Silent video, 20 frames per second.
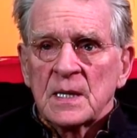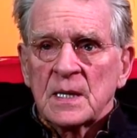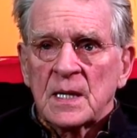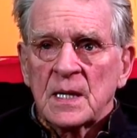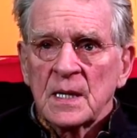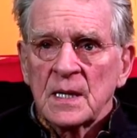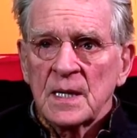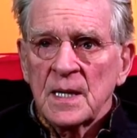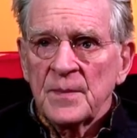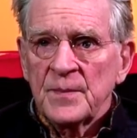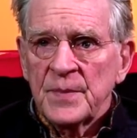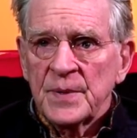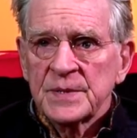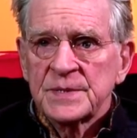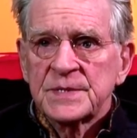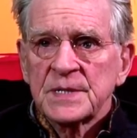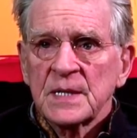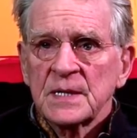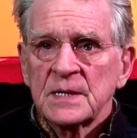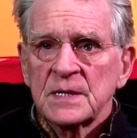
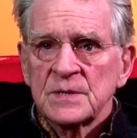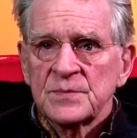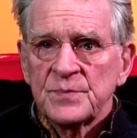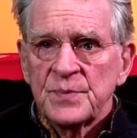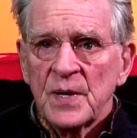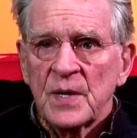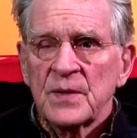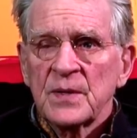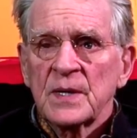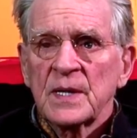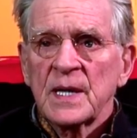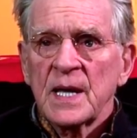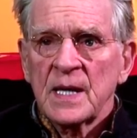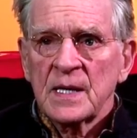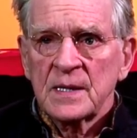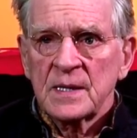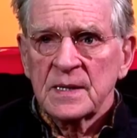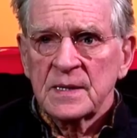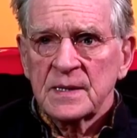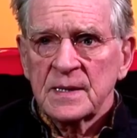Columbus and his brother
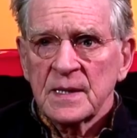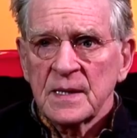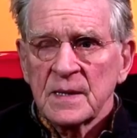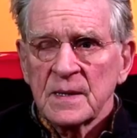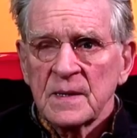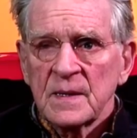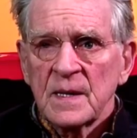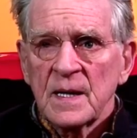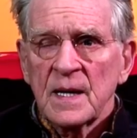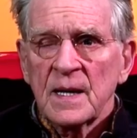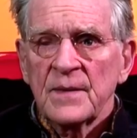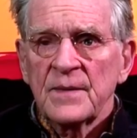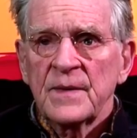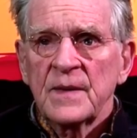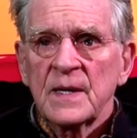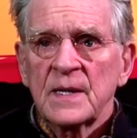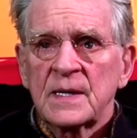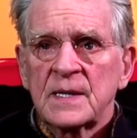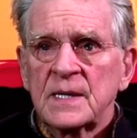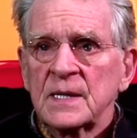landed there, and
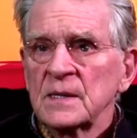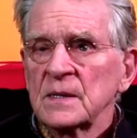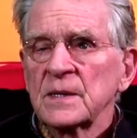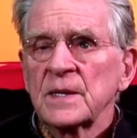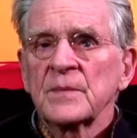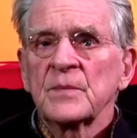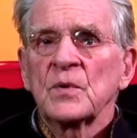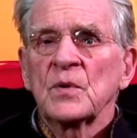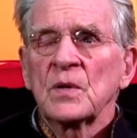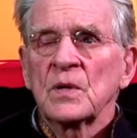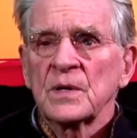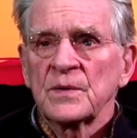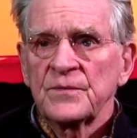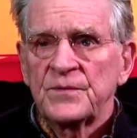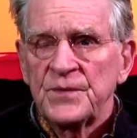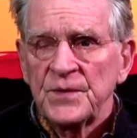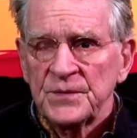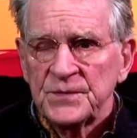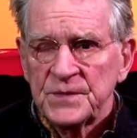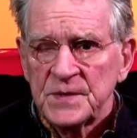they killed them all in
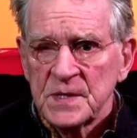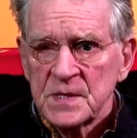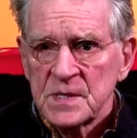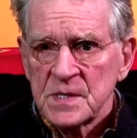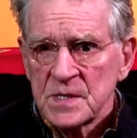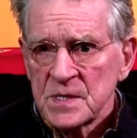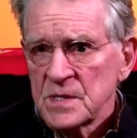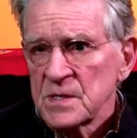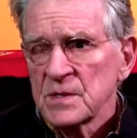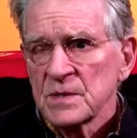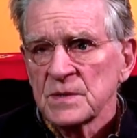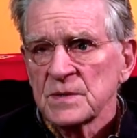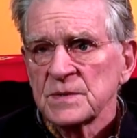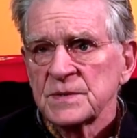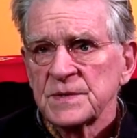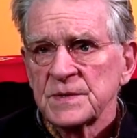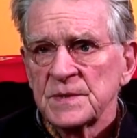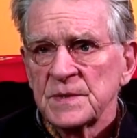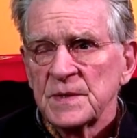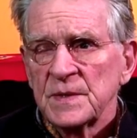fifteen
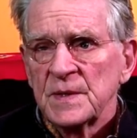years.